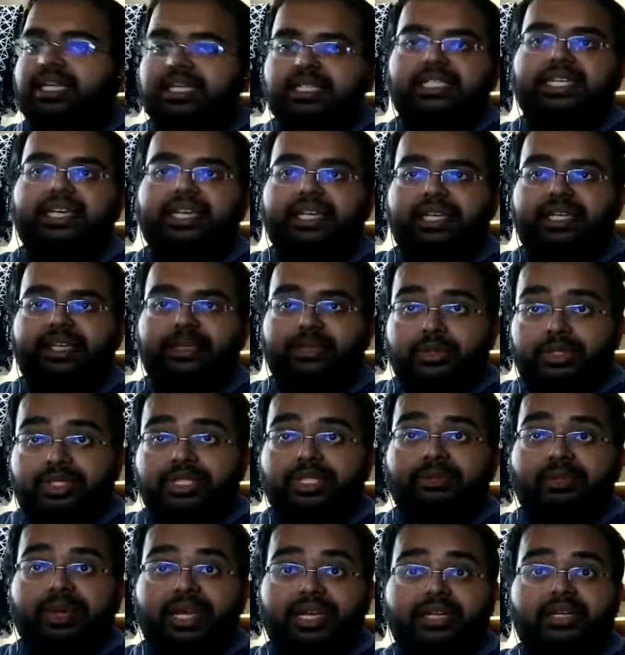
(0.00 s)
generally
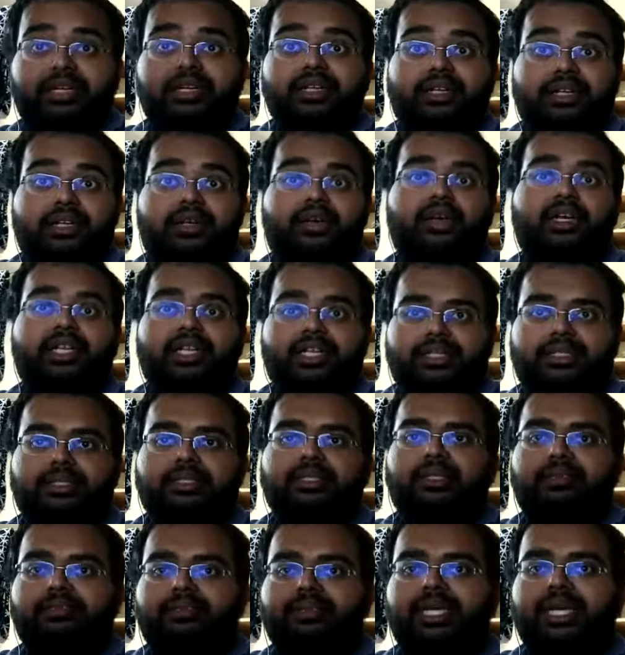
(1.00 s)
uses magnetic recording
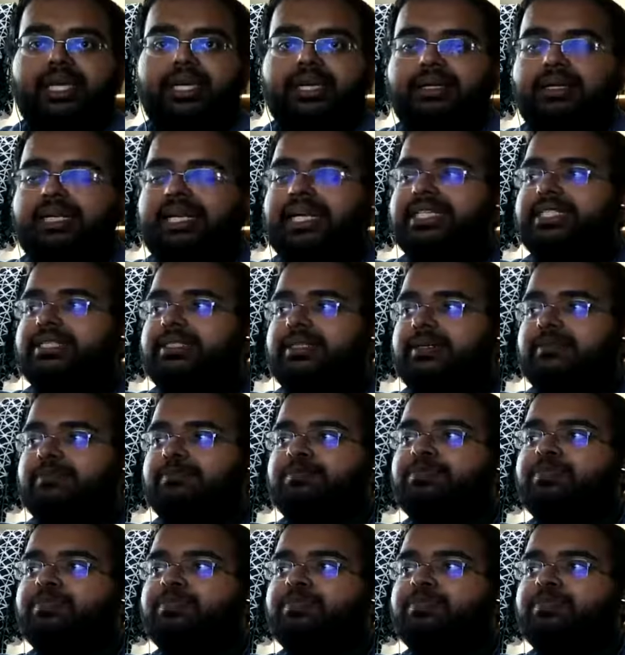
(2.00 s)
as a